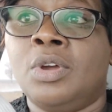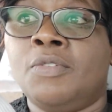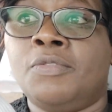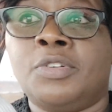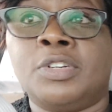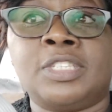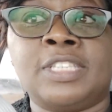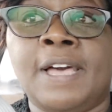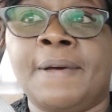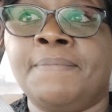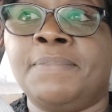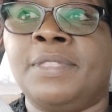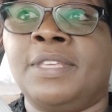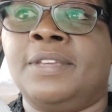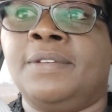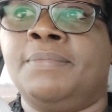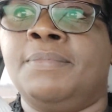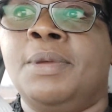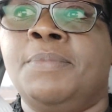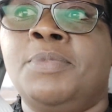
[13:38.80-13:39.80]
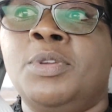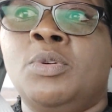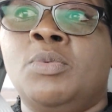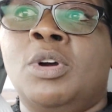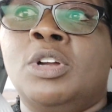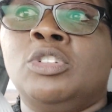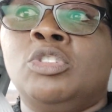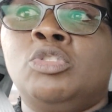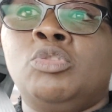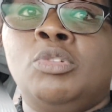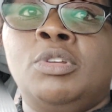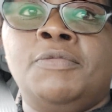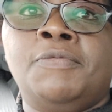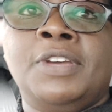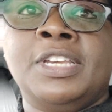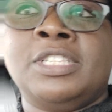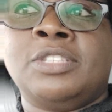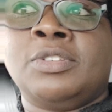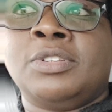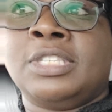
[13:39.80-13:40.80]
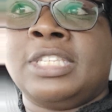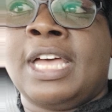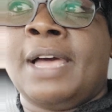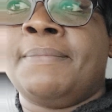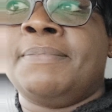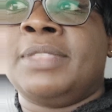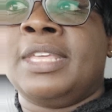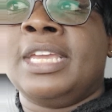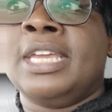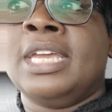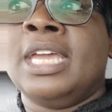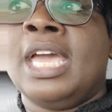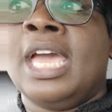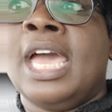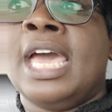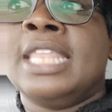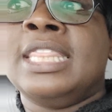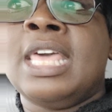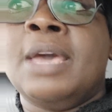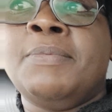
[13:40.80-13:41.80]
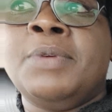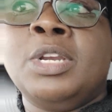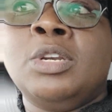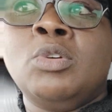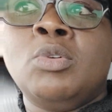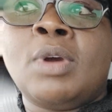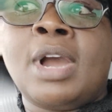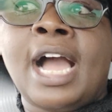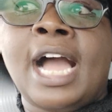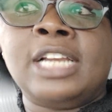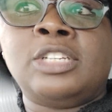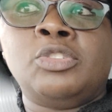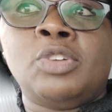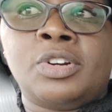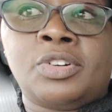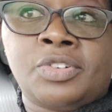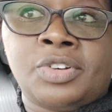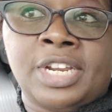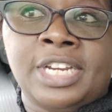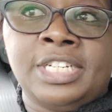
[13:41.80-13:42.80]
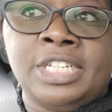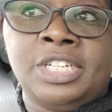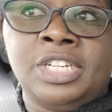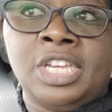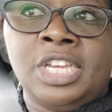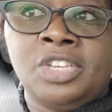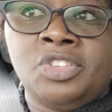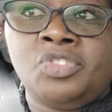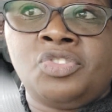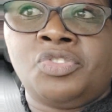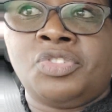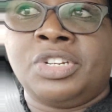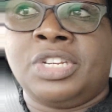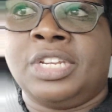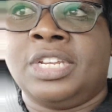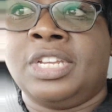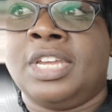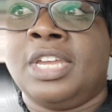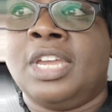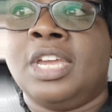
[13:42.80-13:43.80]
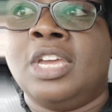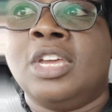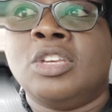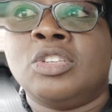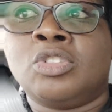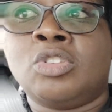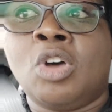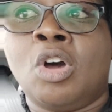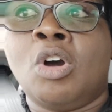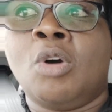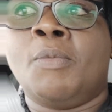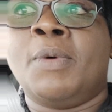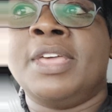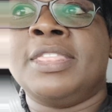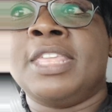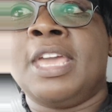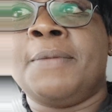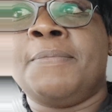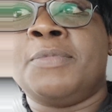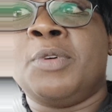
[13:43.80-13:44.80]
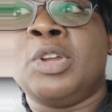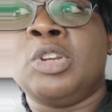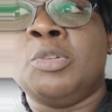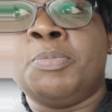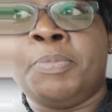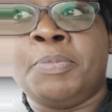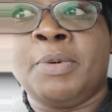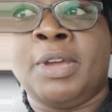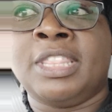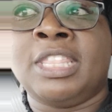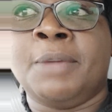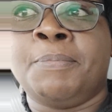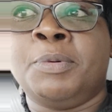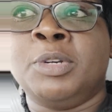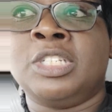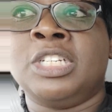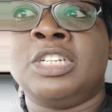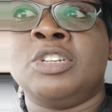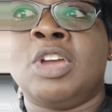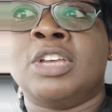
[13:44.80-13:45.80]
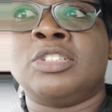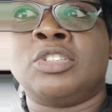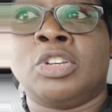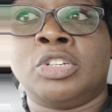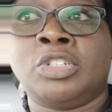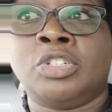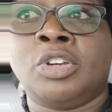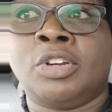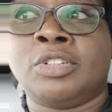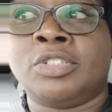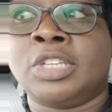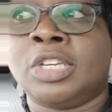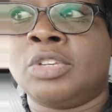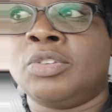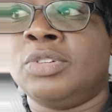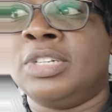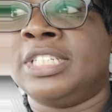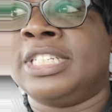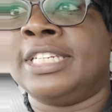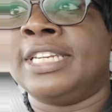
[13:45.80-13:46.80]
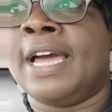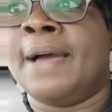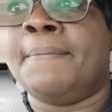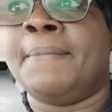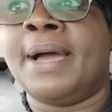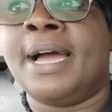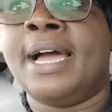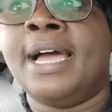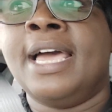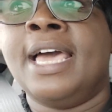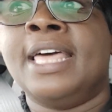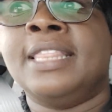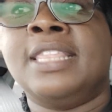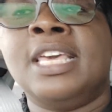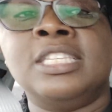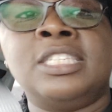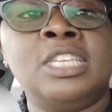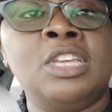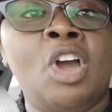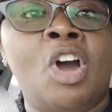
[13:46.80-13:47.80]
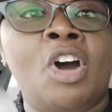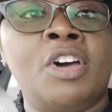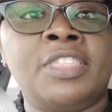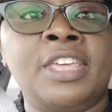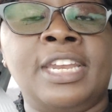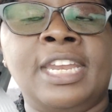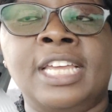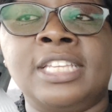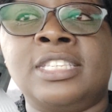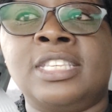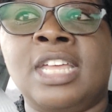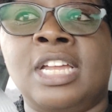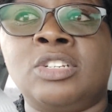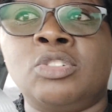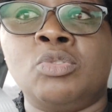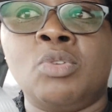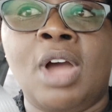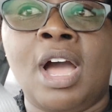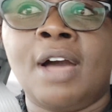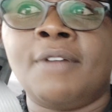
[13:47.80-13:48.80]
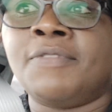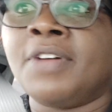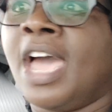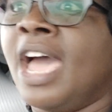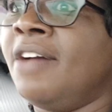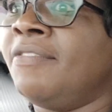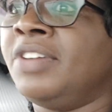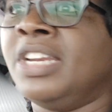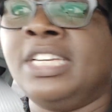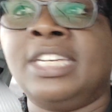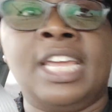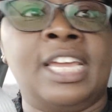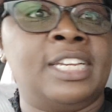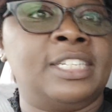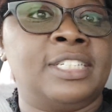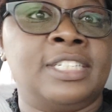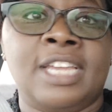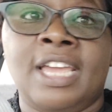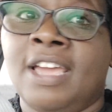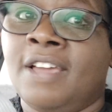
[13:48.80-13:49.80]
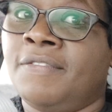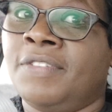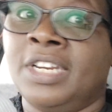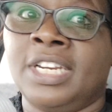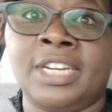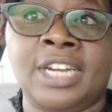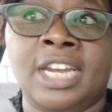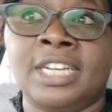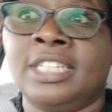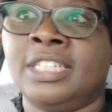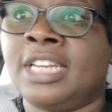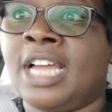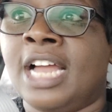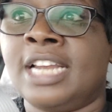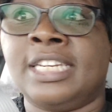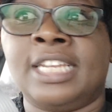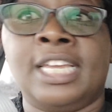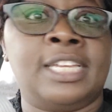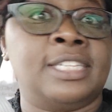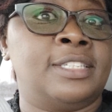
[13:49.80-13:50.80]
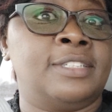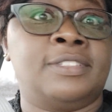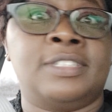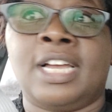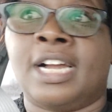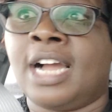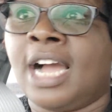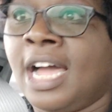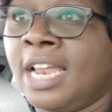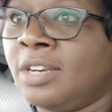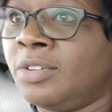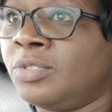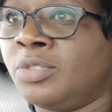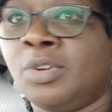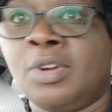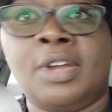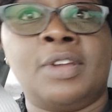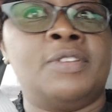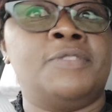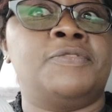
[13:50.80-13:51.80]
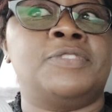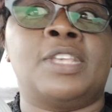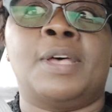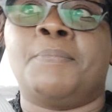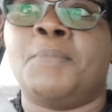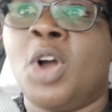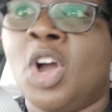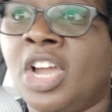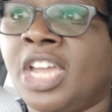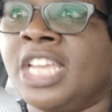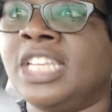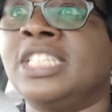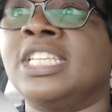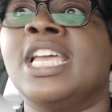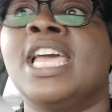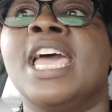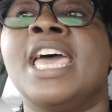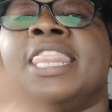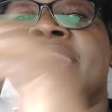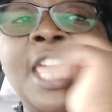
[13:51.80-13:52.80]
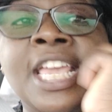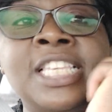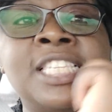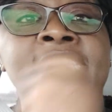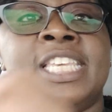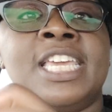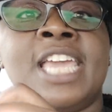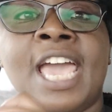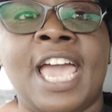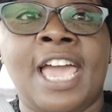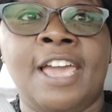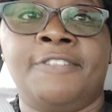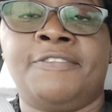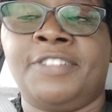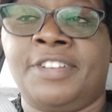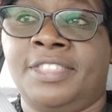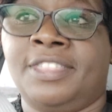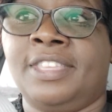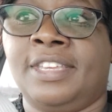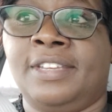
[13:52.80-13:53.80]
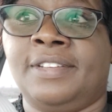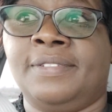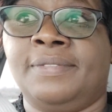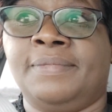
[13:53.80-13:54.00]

for something, maybe you want to invest on something, they will look at your credit history. So when they when, you, when they put in your social security number, they see all the debts that you have. Every debt, every credit card debt, it's a car loan, it's a mortgage. They see everything.